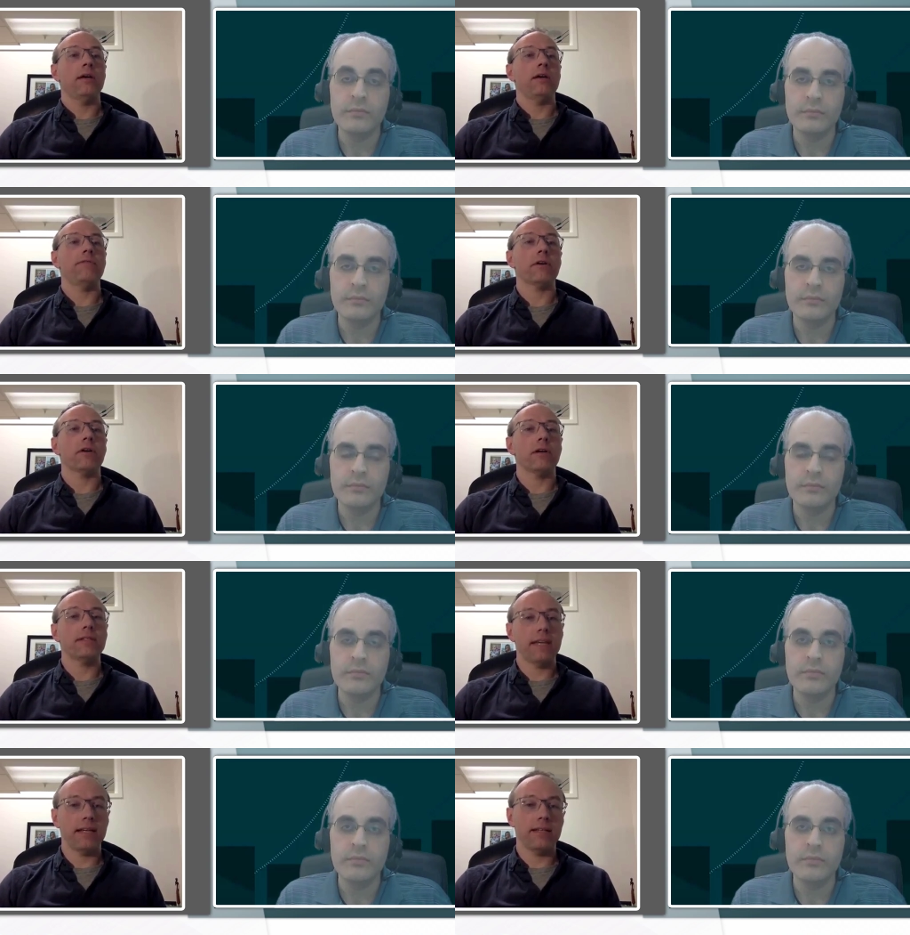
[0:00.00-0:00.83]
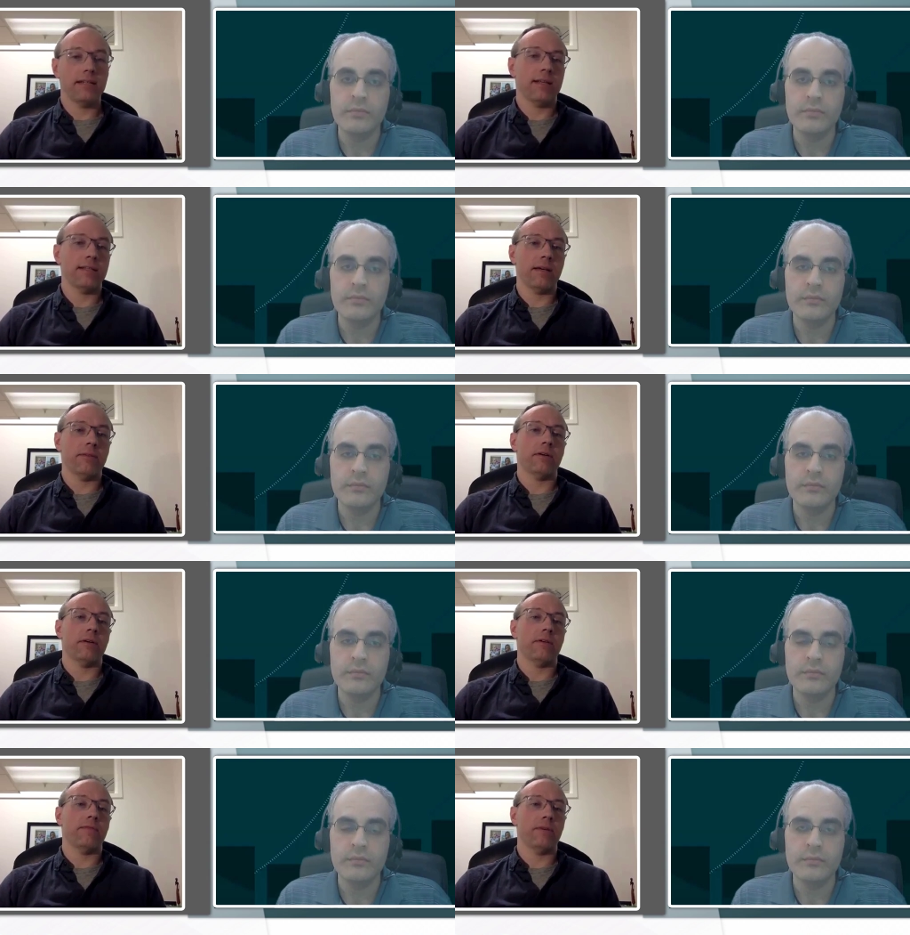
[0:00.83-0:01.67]
Speaker 1: if there are data sets out
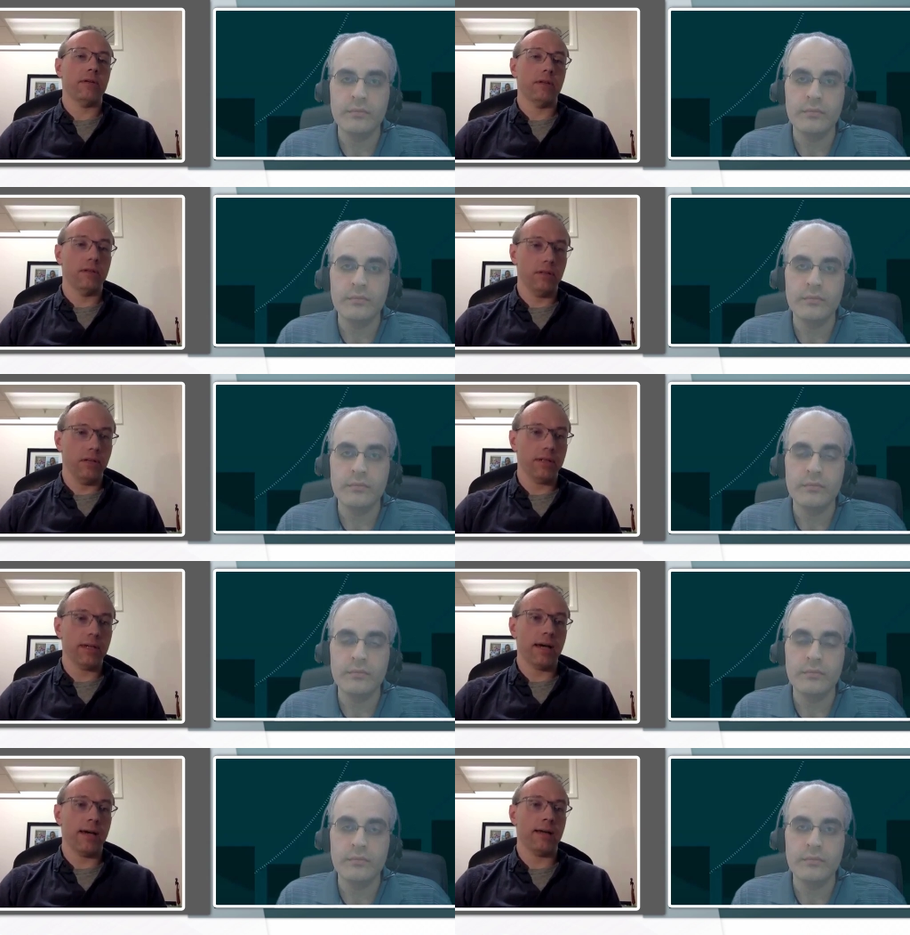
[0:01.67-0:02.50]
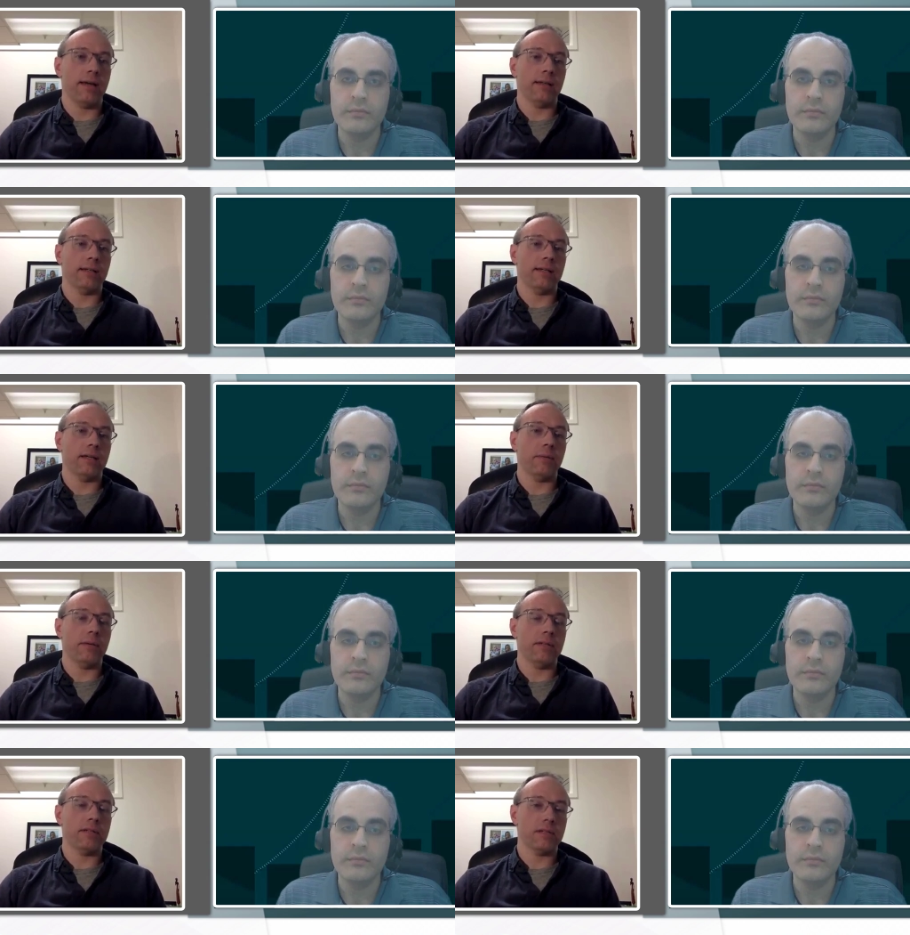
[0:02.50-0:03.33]
there for you to look at and get a
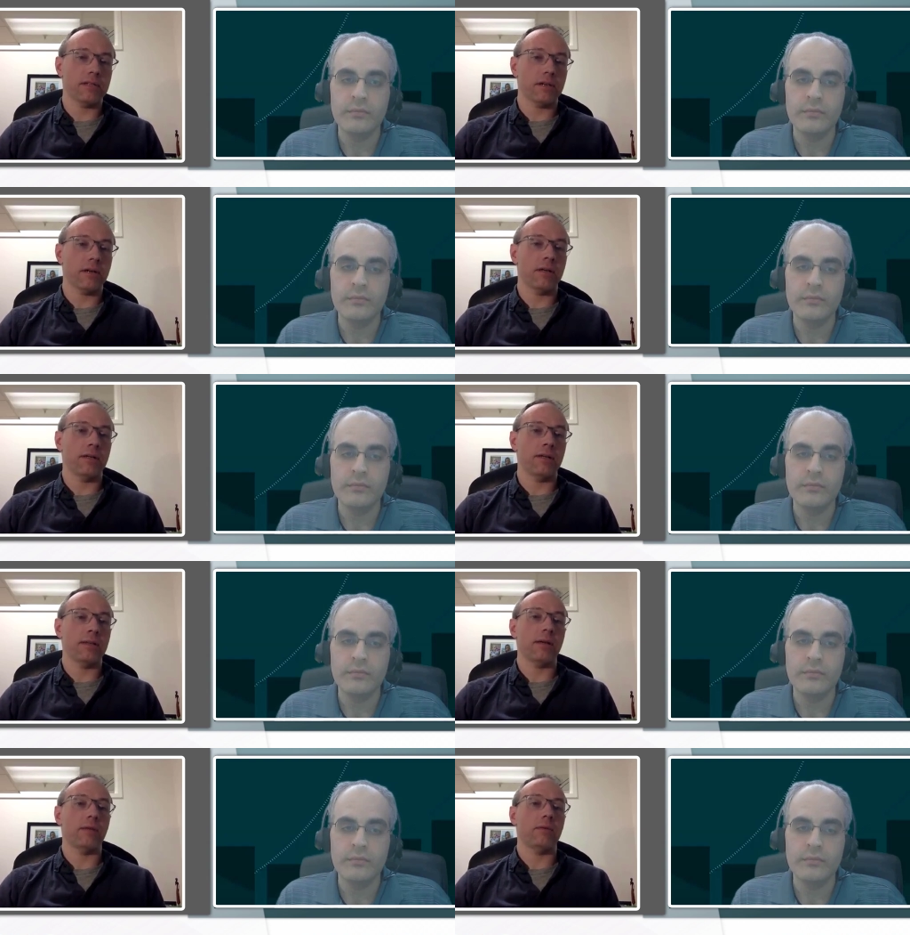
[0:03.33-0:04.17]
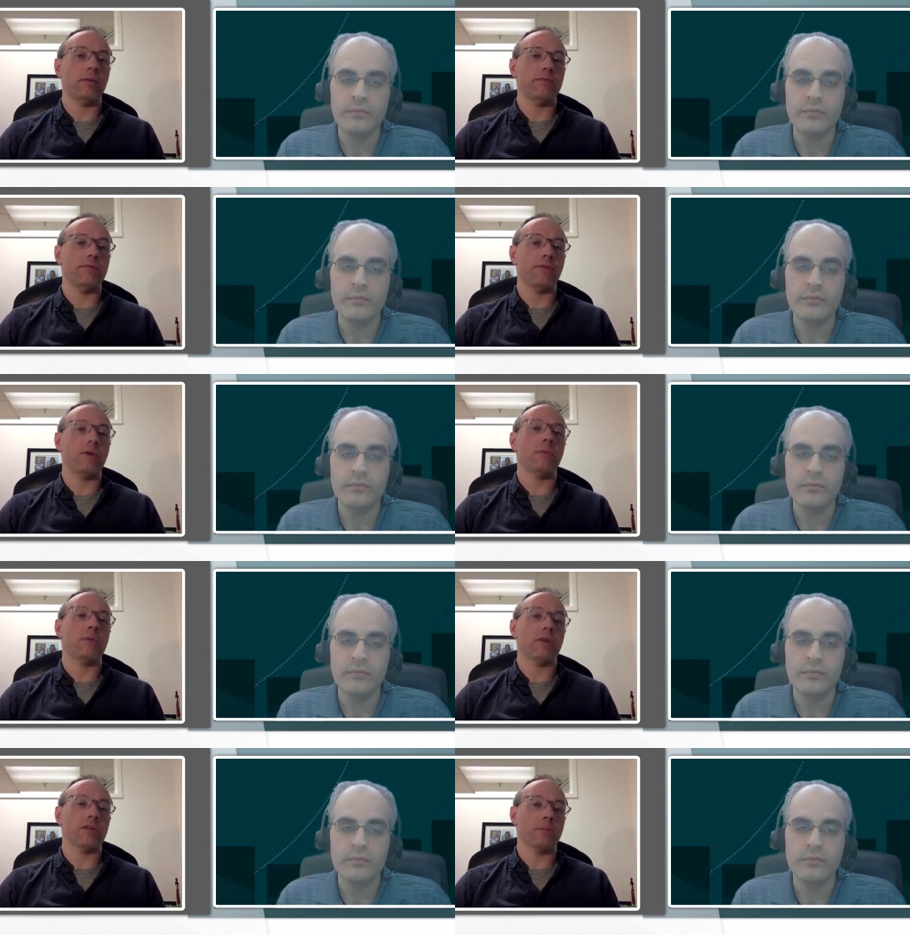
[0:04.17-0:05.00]
place to start that will
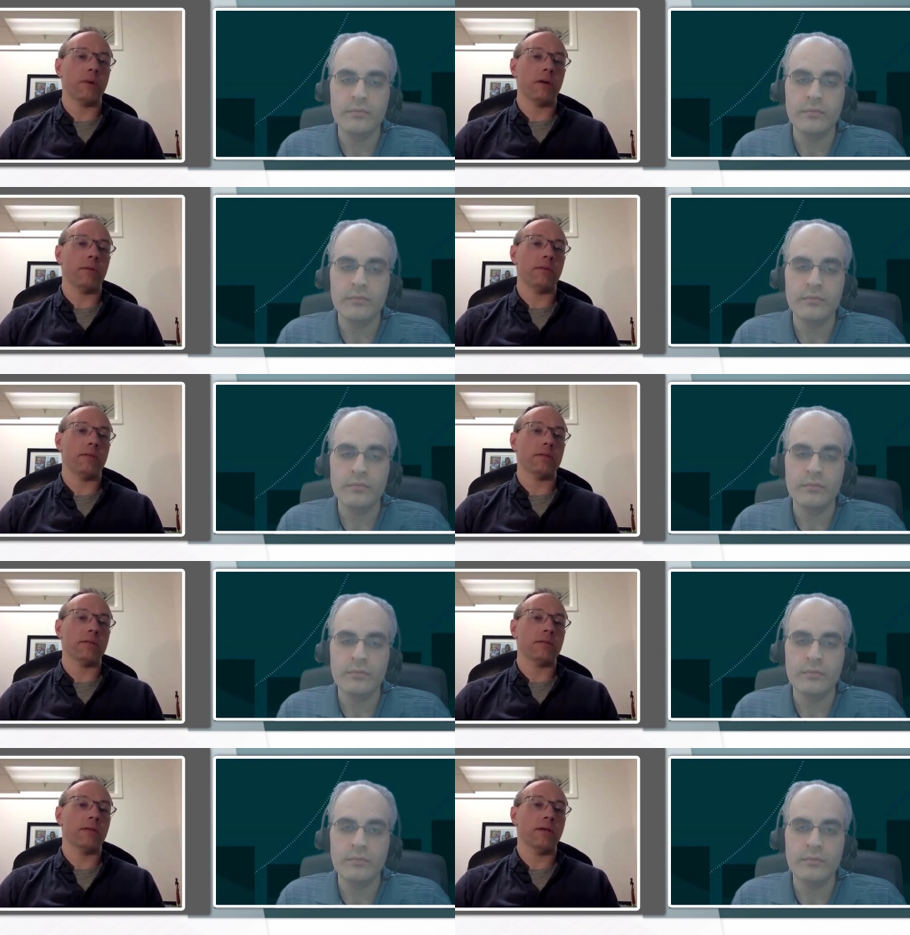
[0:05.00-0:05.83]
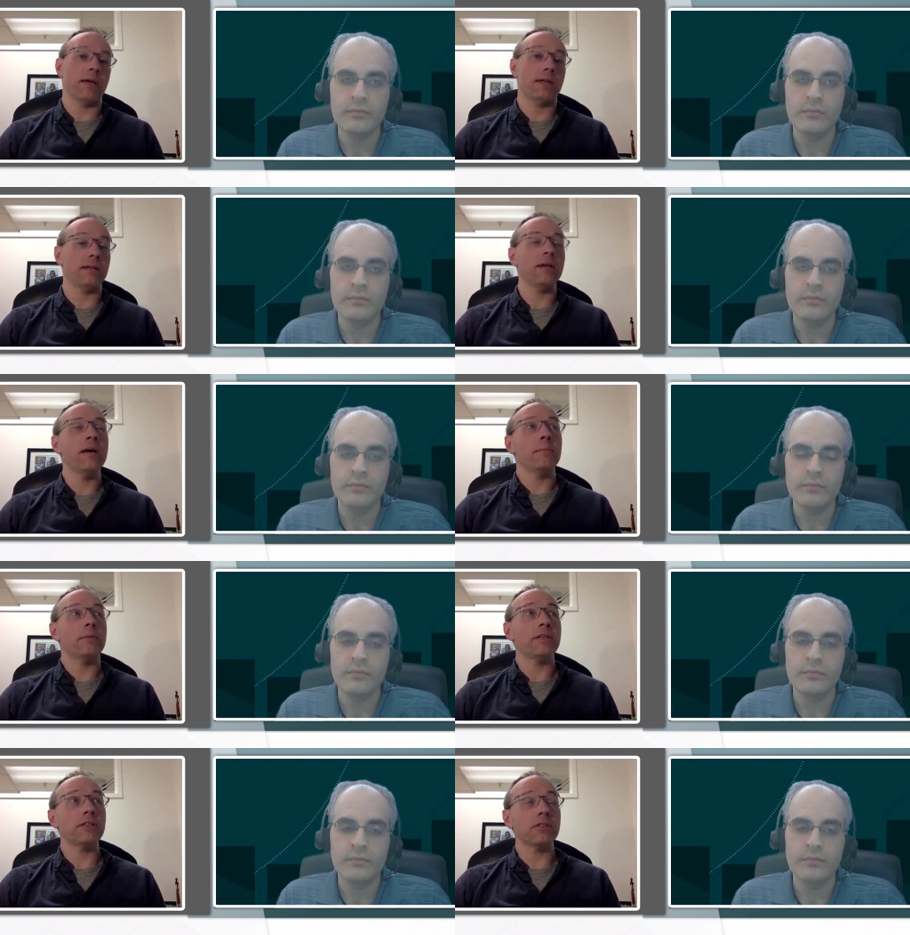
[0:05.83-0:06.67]
inform your experiments and
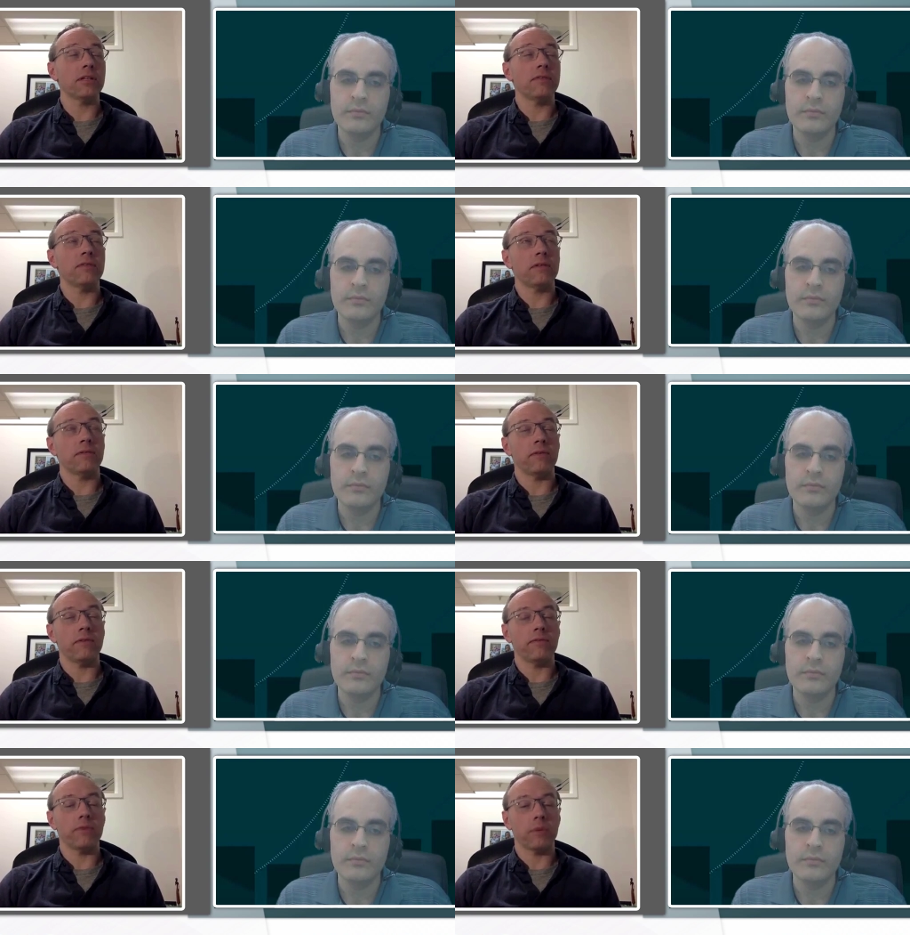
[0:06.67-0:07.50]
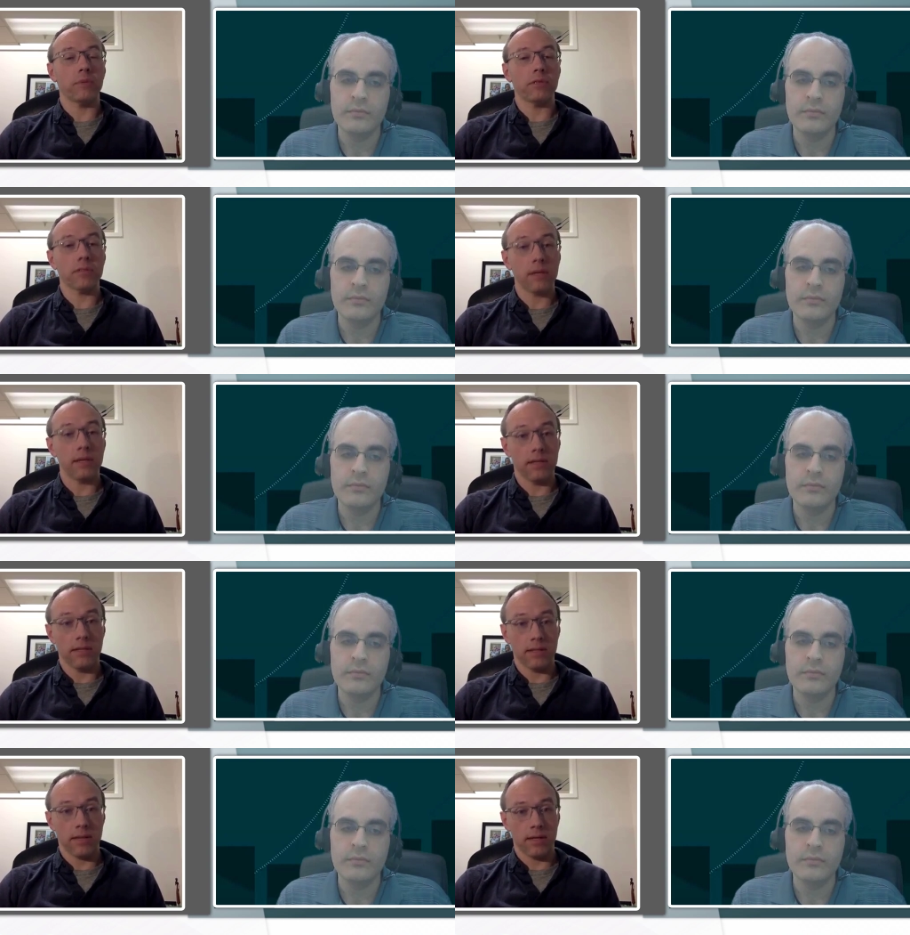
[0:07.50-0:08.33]
potentially even inform your study
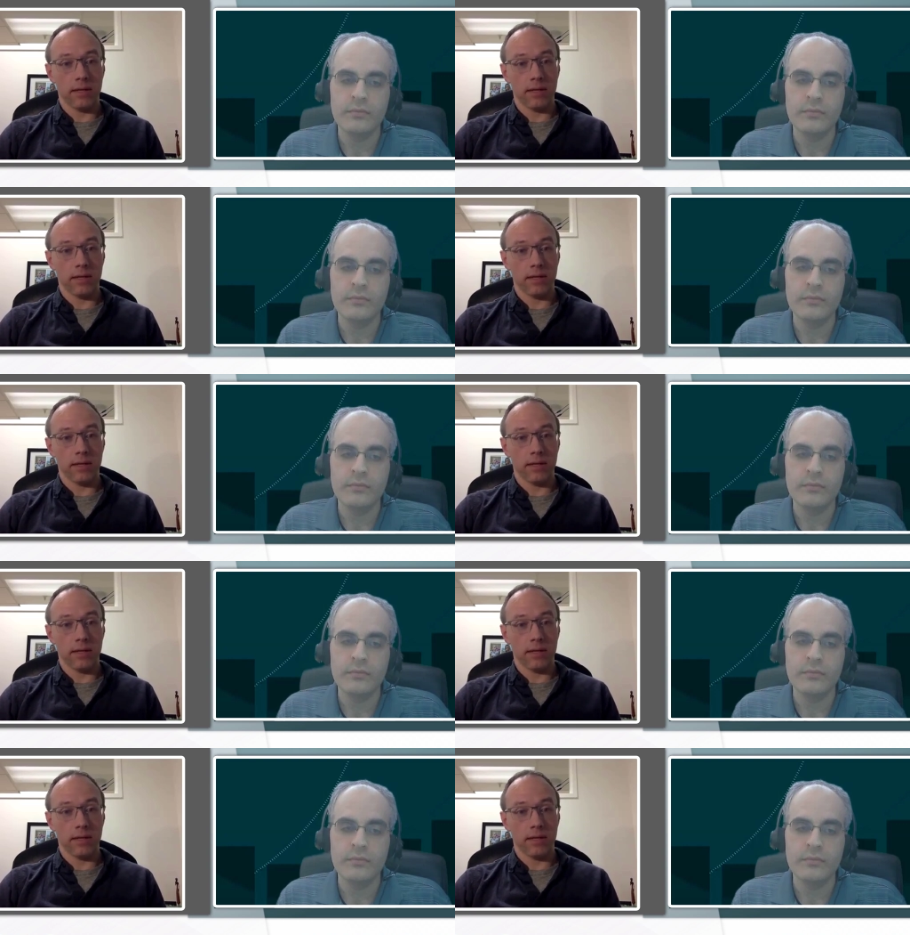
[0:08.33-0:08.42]
design